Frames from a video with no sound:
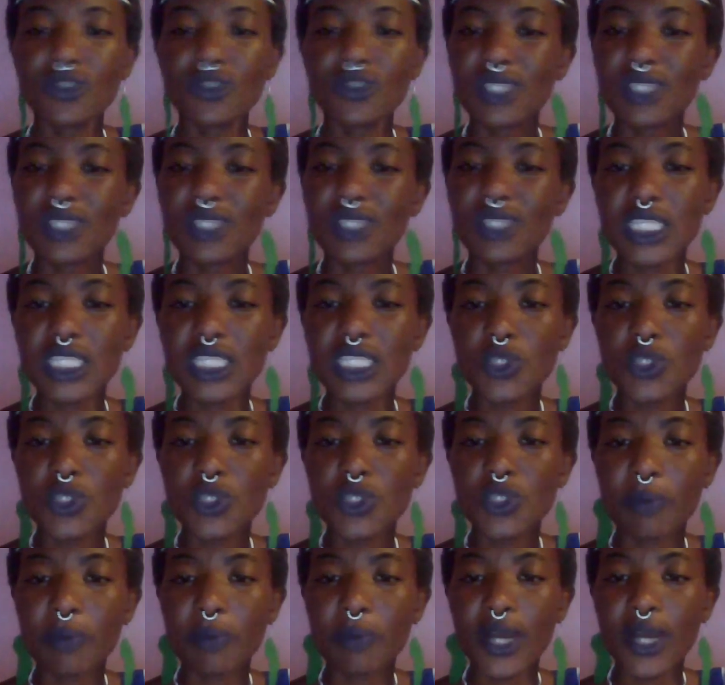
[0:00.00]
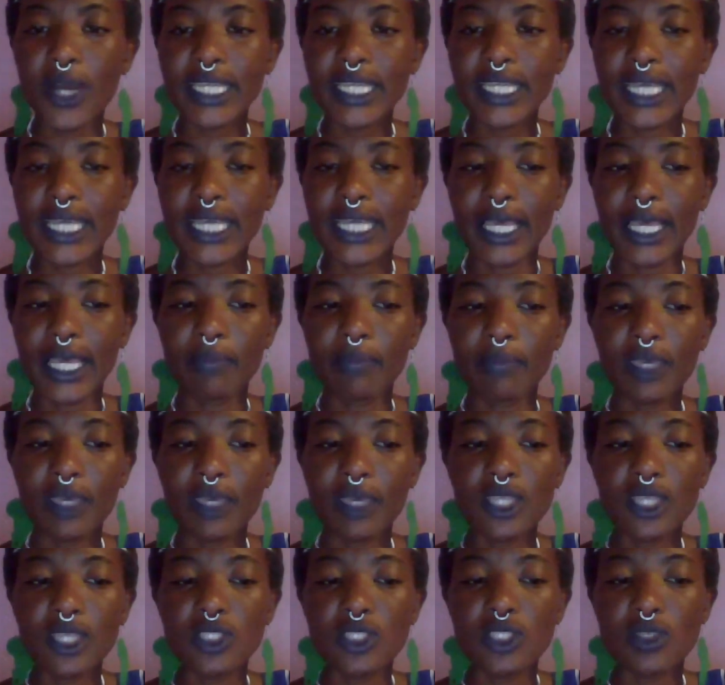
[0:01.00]
You just need to embody it,
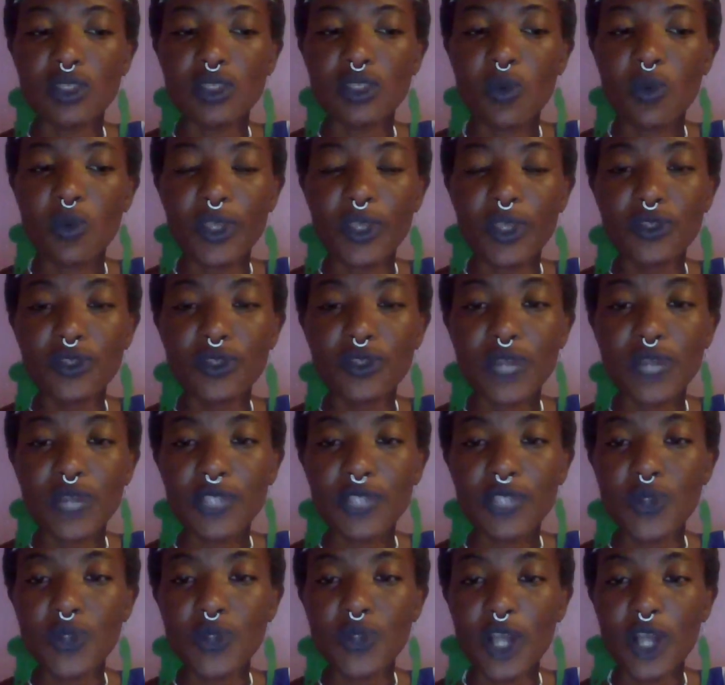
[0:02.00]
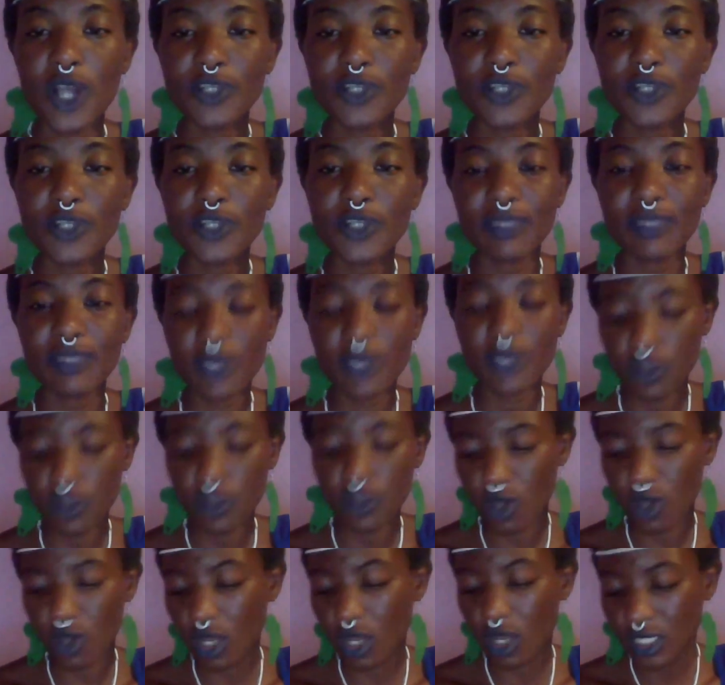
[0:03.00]
because when you try too hard to be
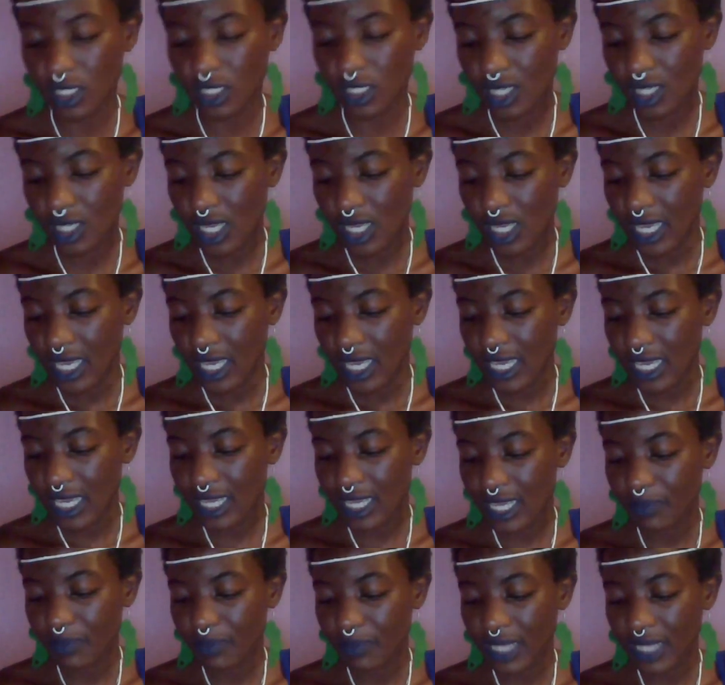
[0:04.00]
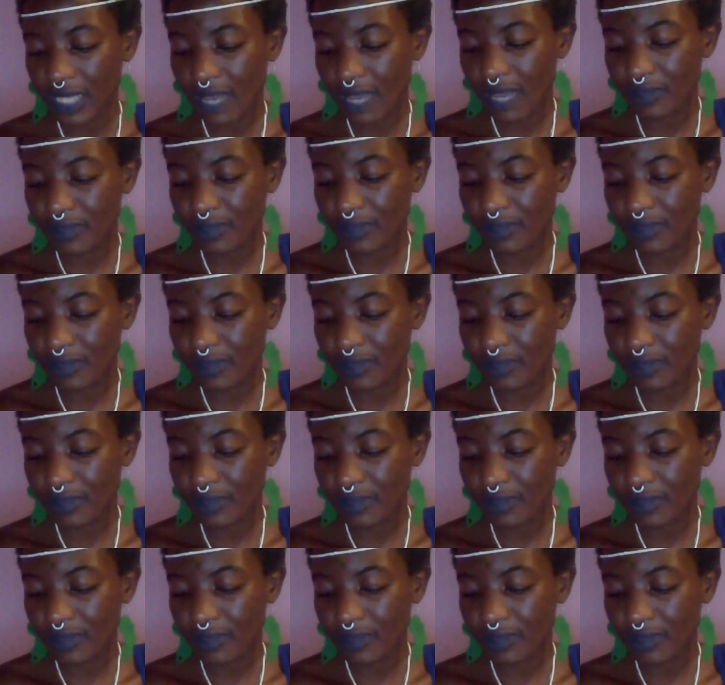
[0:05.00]
something you're not, it